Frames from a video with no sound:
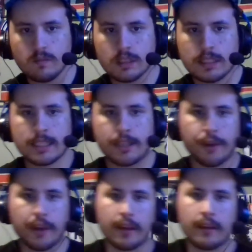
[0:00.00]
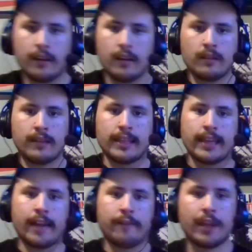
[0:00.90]
considering that they
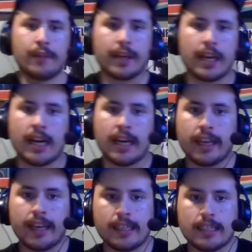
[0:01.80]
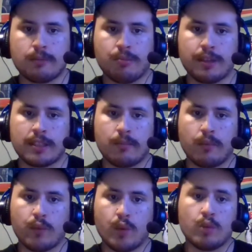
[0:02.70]
got rid of Akane and just replaced him
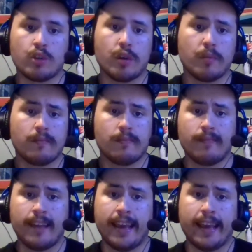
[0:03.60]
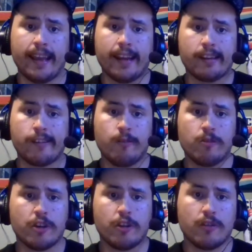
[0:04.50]
with Chujo. And
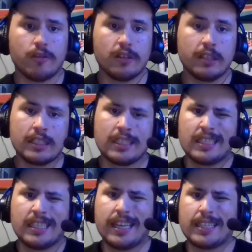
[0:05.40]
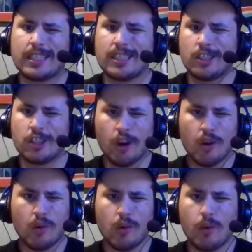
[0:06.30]
Chujo is
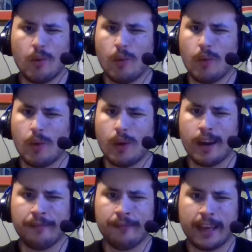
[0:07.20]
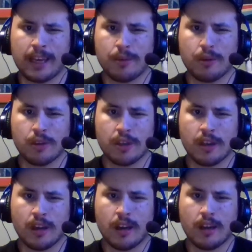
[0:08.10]
so unlikable. You
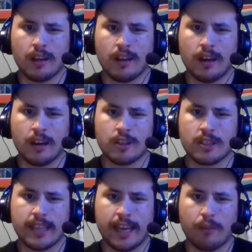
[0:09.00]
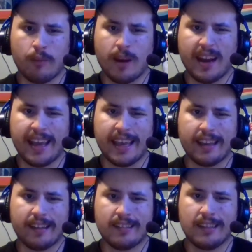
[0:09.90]
can understand why
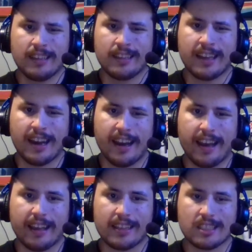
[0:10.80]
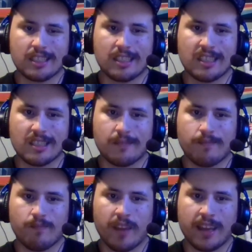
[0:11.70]
the guy just doesn't
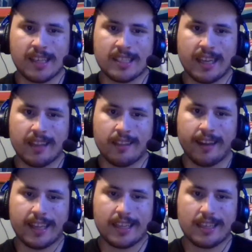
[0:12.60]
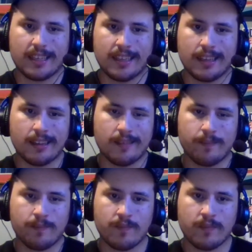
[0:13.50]
like he's not liked
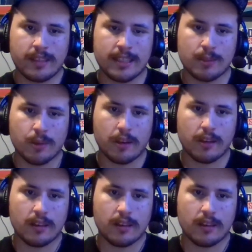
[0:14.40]
in his book.